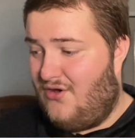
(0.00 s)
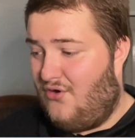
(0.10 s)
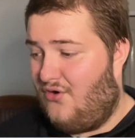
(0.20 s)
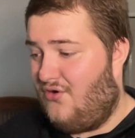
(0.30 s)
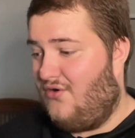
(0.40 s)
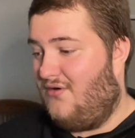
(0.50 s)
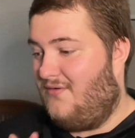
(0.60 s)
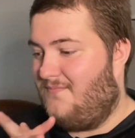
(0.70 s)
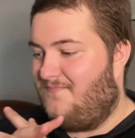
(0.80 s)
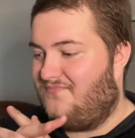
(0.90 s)
Or
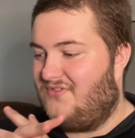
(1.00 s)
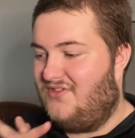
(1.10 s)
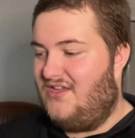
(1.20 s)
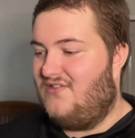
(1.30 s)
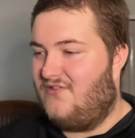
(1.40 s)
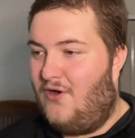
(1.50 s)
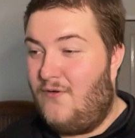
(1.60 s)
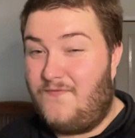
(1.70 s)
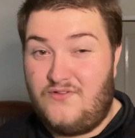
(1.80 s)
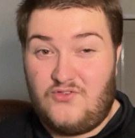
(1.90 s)
the
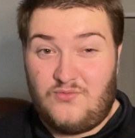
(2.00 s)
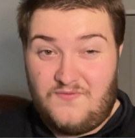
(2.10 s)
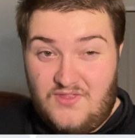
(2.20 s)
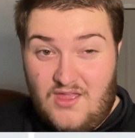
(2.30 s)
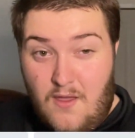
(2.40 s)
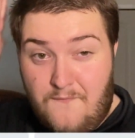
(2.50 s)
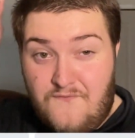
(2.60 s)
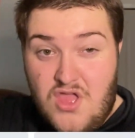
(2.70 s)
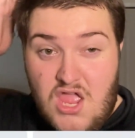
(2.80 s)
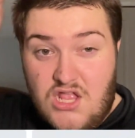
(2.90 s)
Dolphins with their
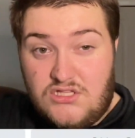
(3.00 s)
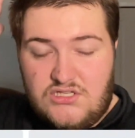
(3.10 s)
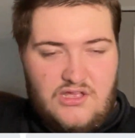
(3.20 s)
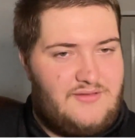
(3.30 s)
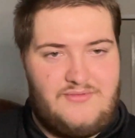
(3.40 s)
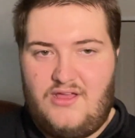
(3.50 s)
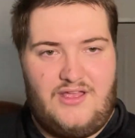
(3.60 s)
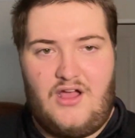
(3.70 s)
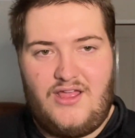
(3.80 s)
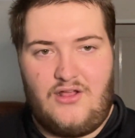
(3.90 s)
things.
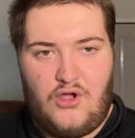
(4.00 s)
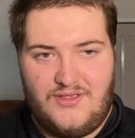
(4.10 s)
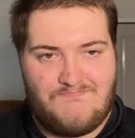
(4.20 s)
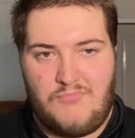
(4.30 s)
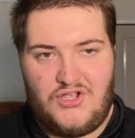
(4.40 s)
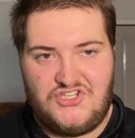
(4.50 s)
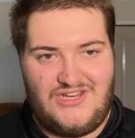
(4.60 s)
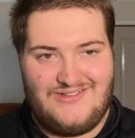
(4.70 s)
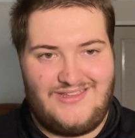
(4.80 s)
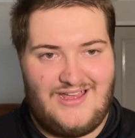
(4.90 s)
I
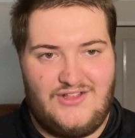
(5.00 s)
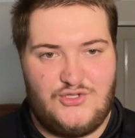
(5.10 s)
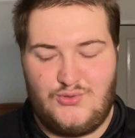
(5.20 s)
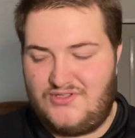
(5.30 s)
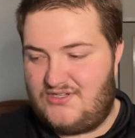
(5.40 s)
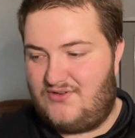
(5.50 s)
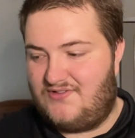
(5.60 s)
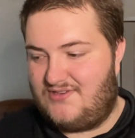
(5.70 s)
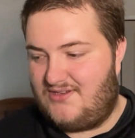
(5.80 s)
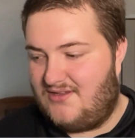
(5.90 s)
genuinely can't do it,
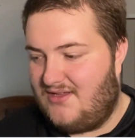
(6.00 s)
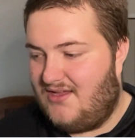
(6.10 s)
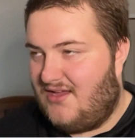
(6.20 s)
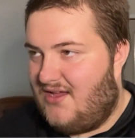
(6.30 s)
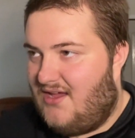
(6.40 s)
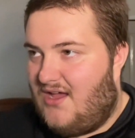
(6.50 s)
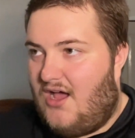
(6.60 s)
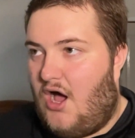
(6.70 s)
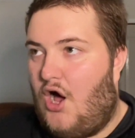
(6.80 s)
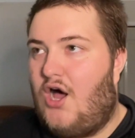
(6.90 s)
seriously.
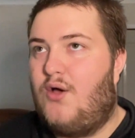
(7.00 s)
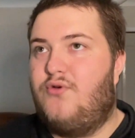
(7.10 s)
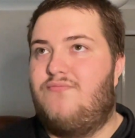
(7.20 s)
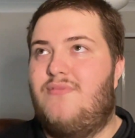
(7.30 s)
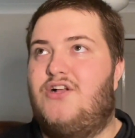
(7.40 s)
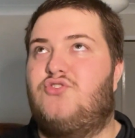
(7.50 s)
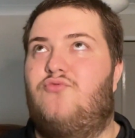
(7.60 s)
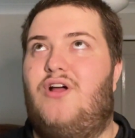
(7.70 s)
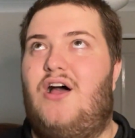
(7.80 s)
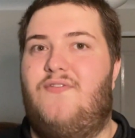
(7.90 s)
I would much
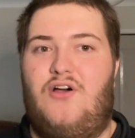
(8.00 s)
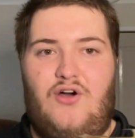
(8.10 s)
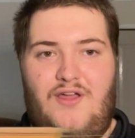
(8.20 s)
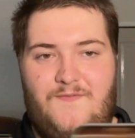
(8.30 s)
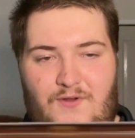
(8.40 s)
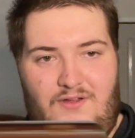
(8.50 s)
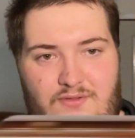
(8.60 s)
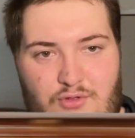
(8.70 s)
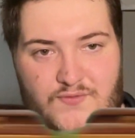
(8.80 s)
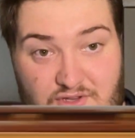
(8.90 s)
rather high-five a
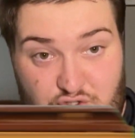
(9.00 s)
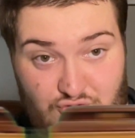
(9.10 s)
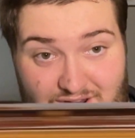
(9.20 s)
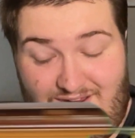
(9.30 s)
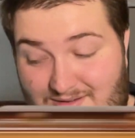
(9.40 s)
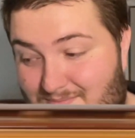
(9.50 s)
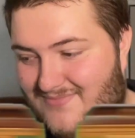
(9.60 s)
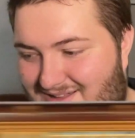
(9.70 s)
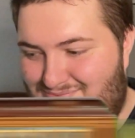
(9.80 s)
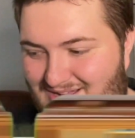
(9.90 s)
moving train.
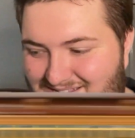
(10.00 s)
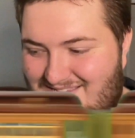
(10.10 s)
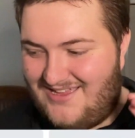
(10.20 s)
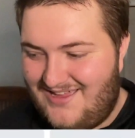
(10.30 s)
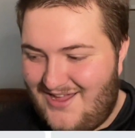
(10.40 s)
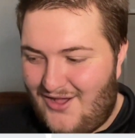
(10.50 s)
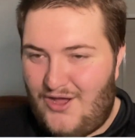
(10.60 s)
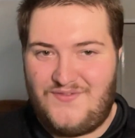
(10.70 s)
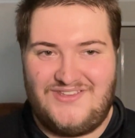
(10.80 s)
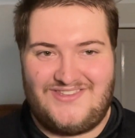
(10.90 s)
But
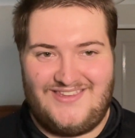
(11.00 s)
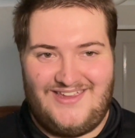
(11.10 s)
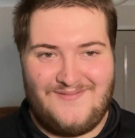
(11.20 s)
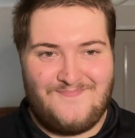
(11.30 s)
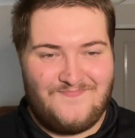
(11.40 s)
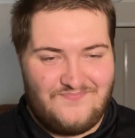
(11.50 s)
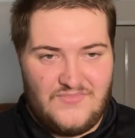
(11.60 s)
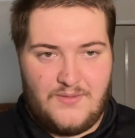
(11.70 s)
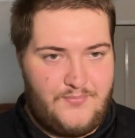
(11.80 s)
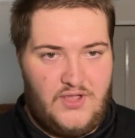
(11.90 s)
obviously,
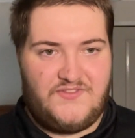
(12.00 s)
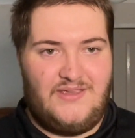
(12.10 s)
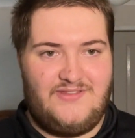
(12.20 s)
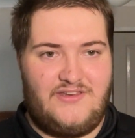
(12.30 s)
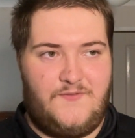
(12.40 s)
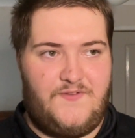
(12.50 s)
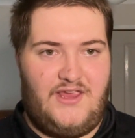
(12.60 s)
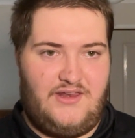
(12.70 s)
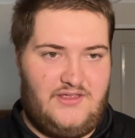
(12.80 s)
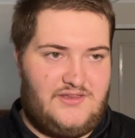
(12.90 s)
both teams
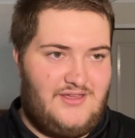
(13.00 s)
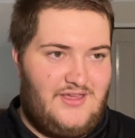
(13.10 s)
undefeated,